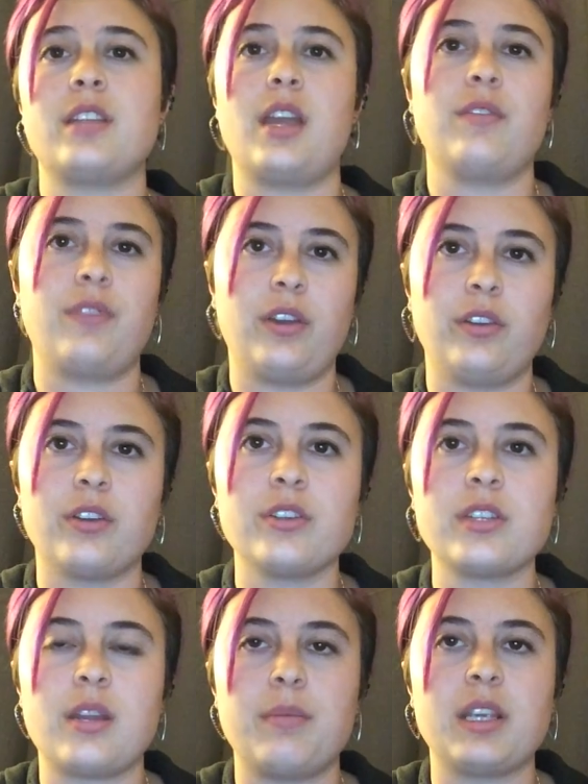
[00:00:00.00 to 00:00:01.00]
and
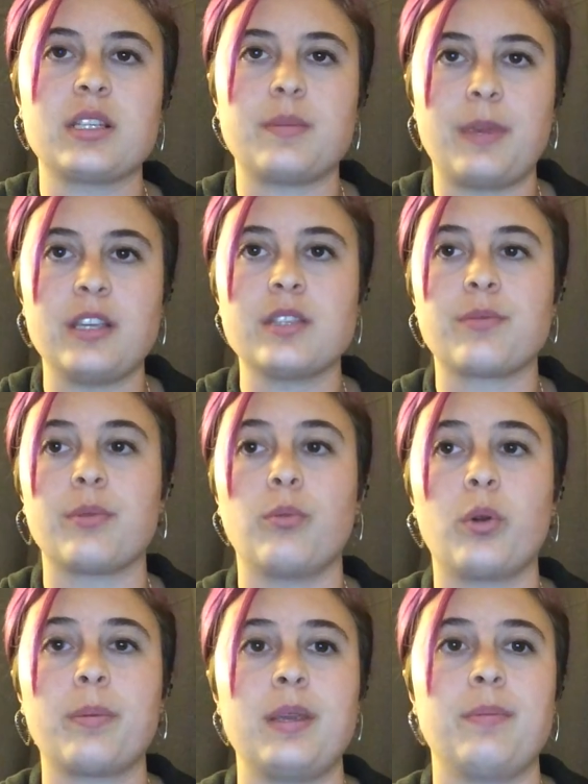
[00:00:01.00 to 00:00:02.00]
failures and make space for
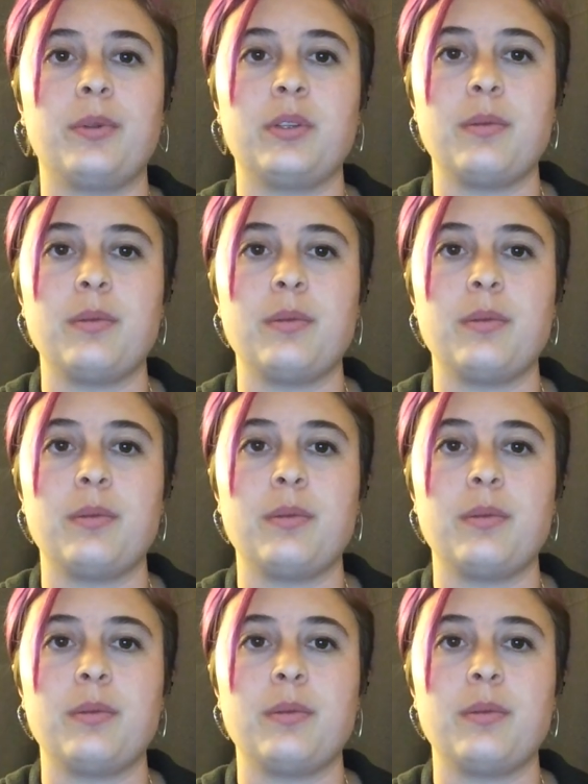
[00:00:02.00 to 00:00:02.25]
more people